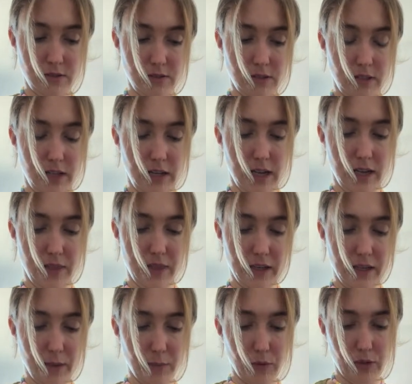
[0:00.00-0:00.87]
Yeah, I
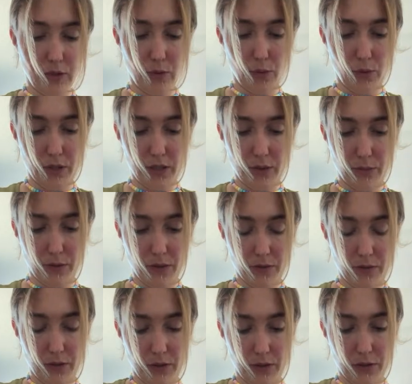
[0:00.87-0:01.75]
think I'm gonna order one
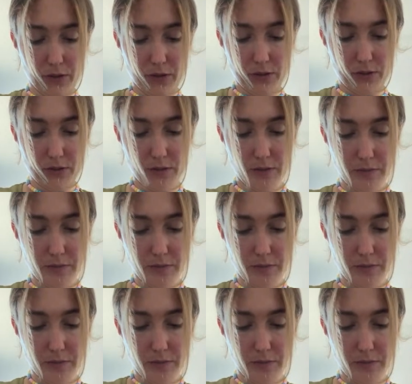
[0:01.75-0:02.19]
of those.